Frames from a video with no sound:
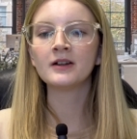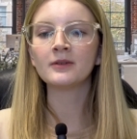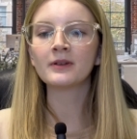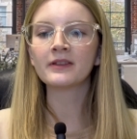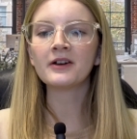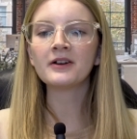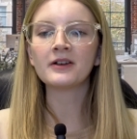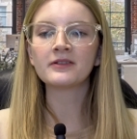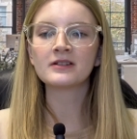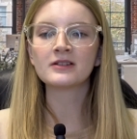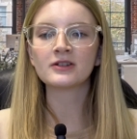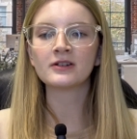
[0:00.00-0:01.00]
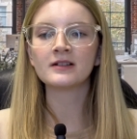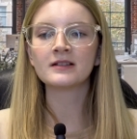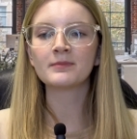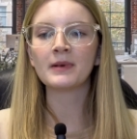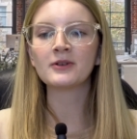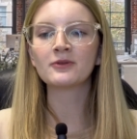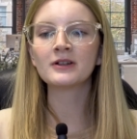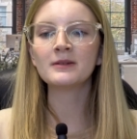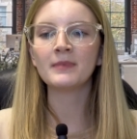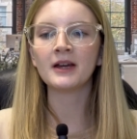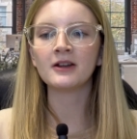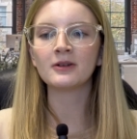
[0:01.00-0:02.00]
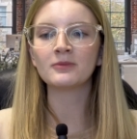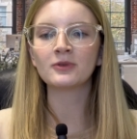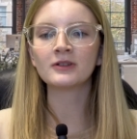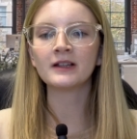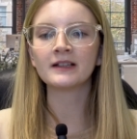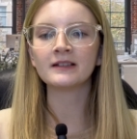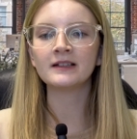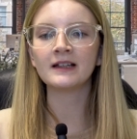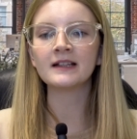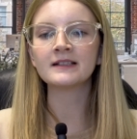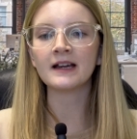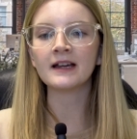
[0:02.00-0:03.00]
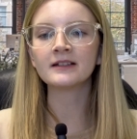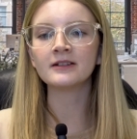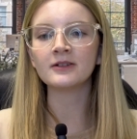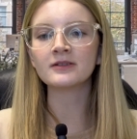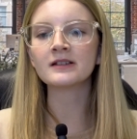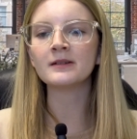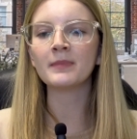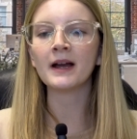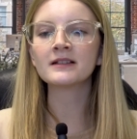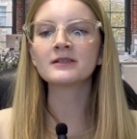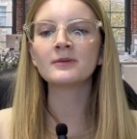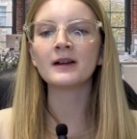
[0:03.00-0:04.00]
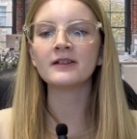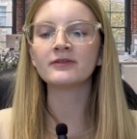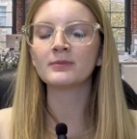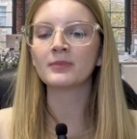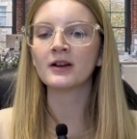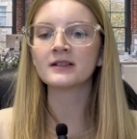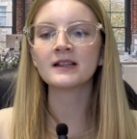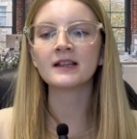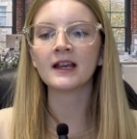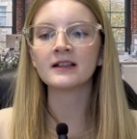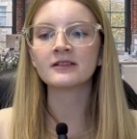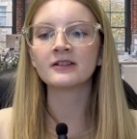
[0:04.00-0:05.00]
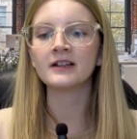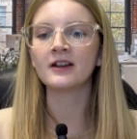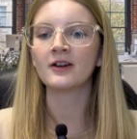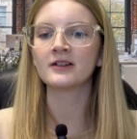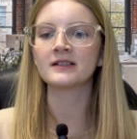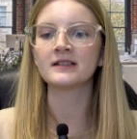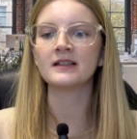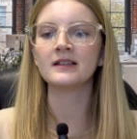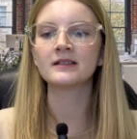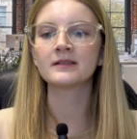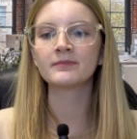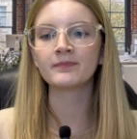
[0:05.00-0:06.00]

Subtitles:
Without health insurance, minority men are more likely to get diagnosed and pass away from prostate cancer and heart disease.